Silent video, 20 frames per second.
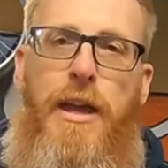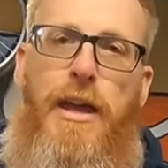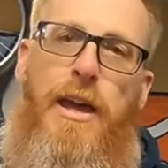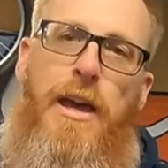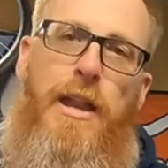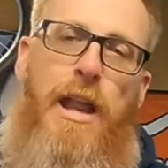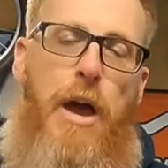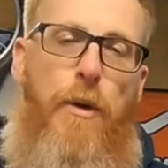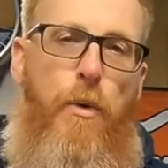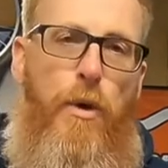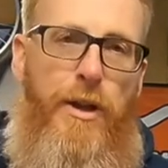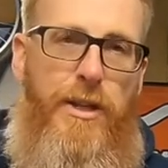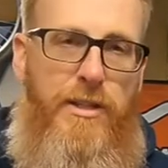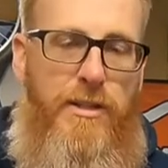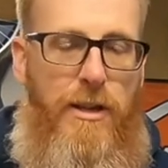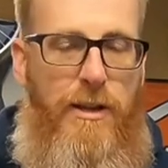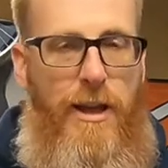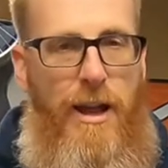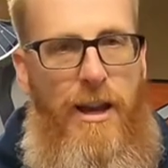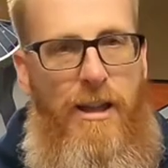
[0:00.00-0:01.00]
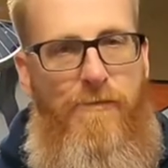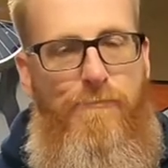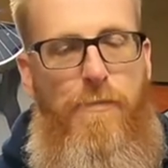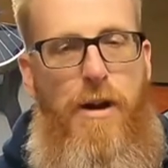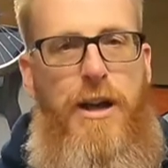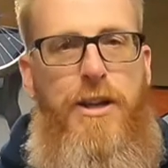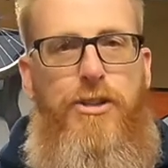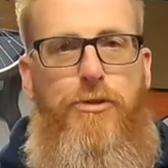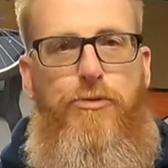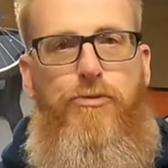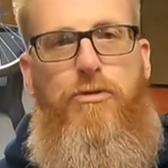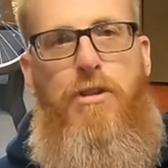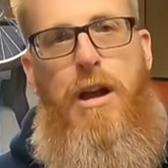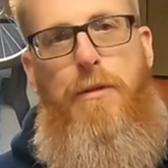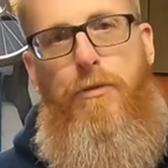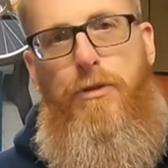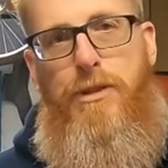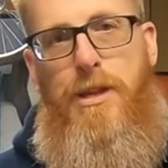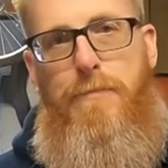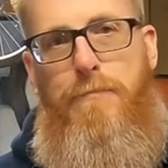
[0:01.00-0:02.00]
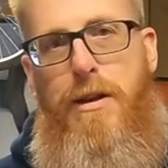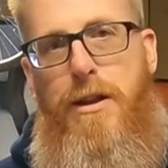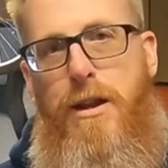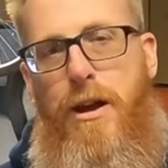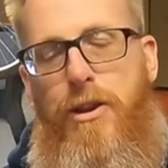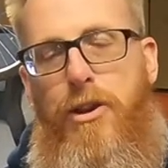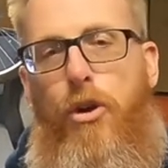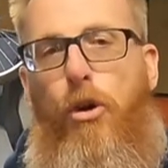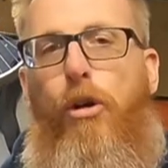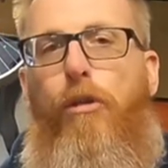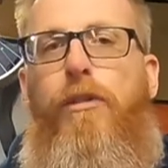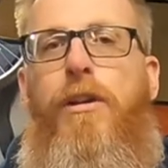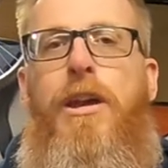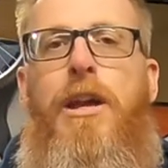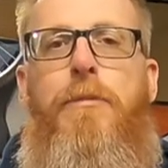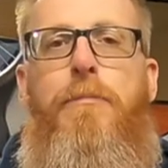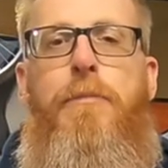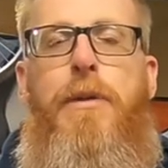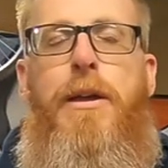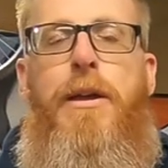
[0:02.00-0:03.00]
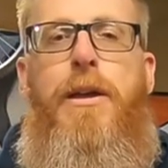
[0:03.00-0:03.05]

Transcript: and I want to send any of my subscribers that may not know of him